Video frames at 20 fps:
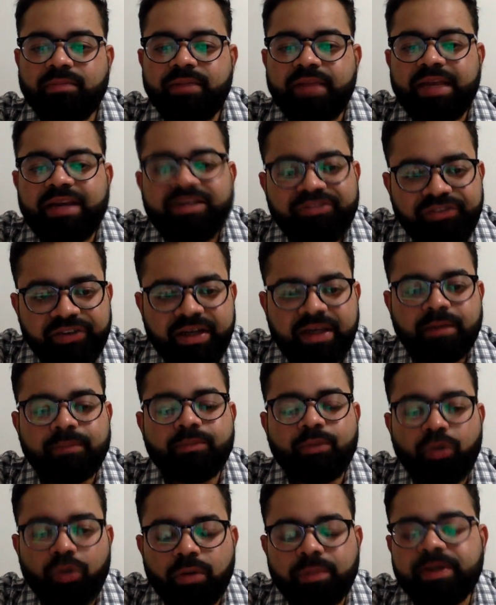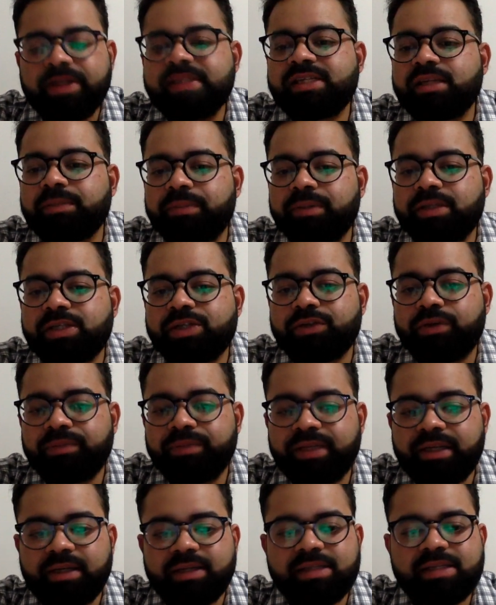inferring more principles from
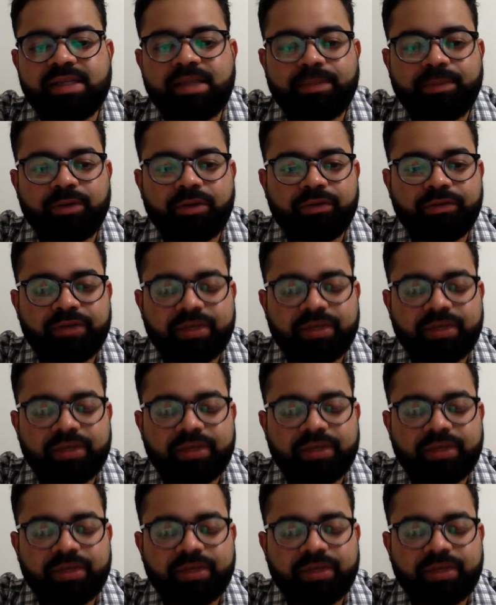the concept of